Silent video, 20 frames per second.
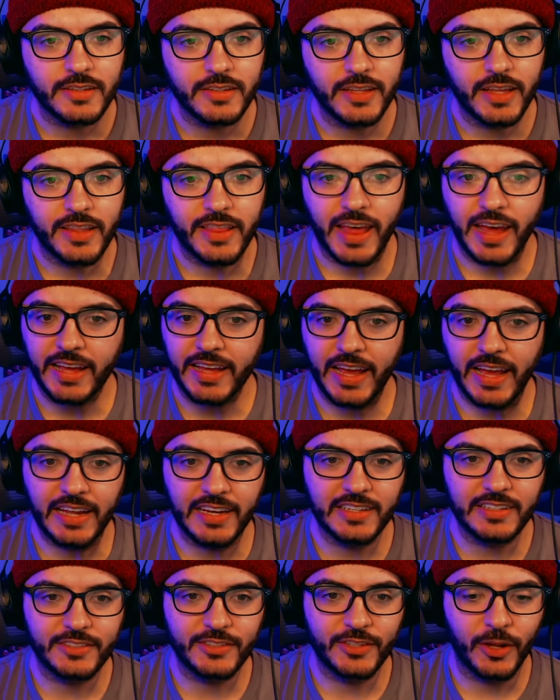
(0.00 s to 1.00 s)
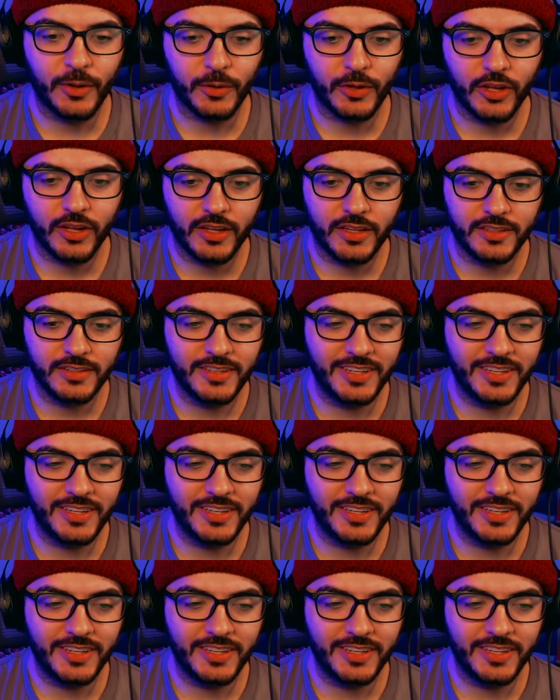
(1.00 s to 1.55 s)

Yeah, that candy's no good.